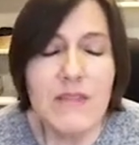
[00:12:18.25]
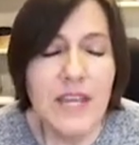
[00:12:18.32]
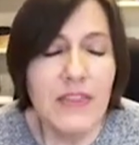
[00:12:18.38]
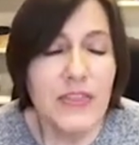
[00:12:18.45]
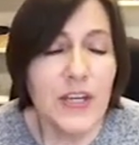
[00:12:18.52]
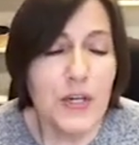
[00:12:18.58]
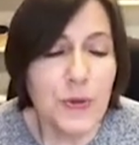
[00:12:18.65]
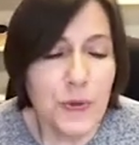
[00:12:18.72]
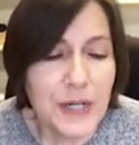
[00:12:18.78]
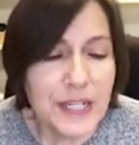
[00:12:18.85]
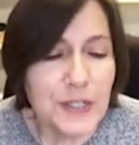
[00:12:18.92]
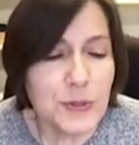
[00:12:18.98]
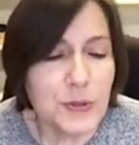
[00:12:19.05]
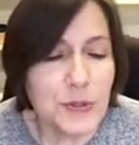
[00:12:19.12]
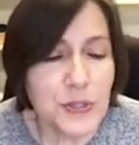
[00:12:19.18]
The
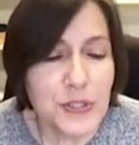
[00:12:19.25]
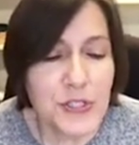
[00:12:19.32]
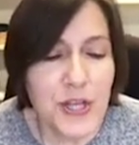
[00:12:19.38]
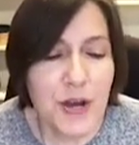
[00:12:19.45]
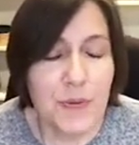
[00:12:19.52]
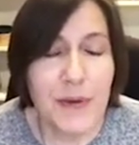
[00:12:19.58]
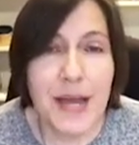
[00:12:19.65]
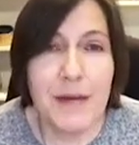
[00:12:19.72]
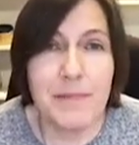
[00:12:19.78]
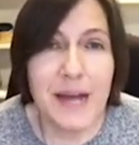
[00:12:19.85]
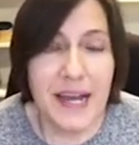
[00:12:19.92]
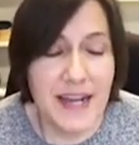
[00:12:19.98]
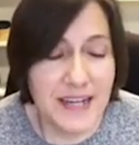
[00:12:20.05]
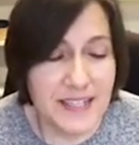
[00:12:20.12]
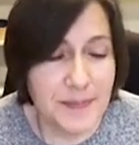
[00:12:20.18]
crinkles around
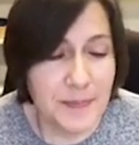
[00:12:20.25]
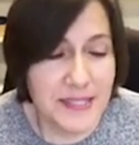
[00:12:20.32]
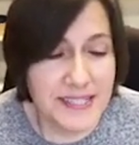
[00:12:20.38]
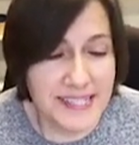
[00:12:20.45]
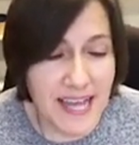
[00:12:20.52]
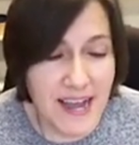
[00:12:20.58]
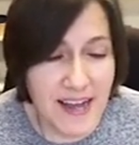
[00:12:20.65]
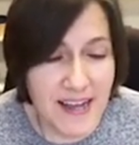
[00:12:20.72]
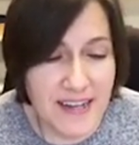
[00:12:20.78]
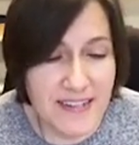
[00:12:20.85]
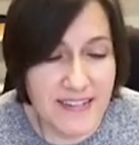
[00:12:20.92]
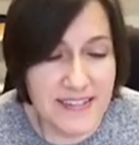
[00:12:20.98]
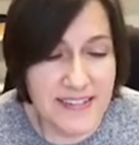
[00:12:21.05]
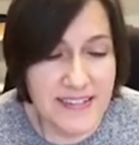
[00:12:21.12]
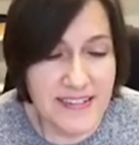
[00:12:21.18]
my husband's
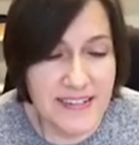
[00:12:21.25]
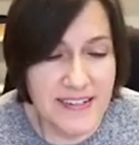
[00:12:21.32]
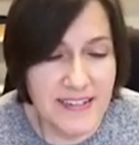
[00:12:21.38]
eyes.